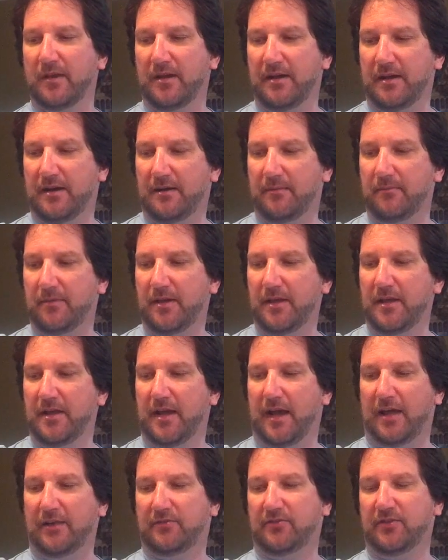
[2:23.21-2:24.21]

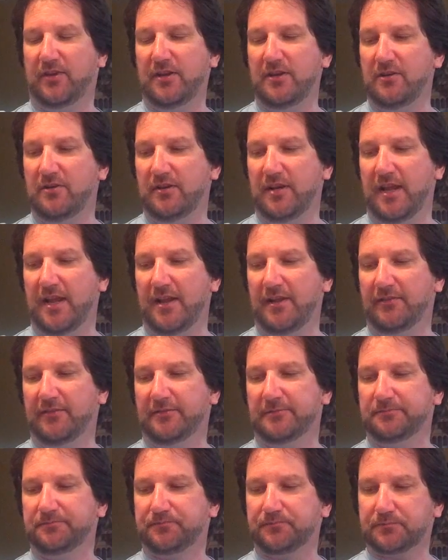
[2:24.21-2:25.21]
On sunnier days,